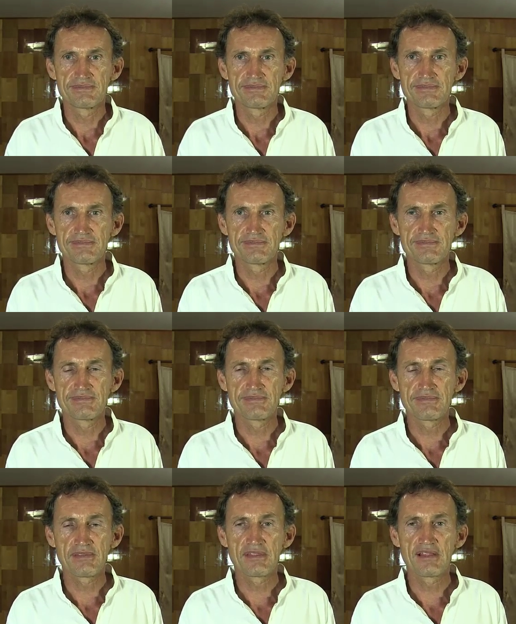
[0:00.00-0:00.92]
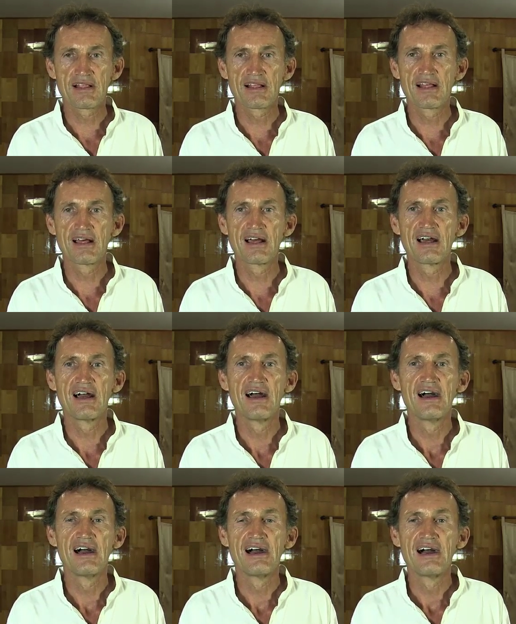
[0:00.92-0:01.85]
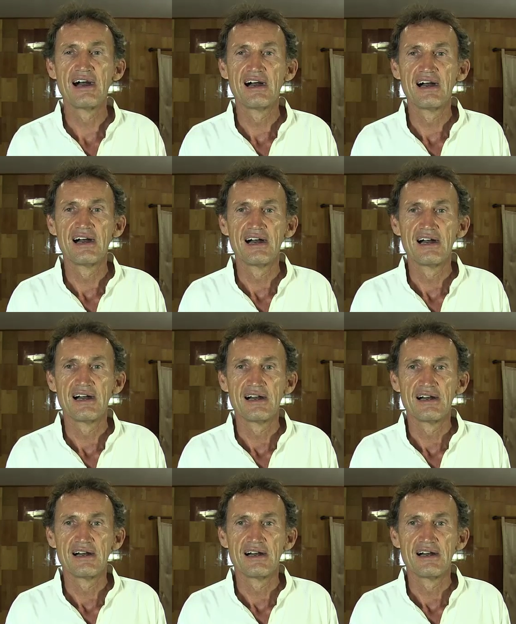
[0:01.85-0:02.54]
(no one is talking)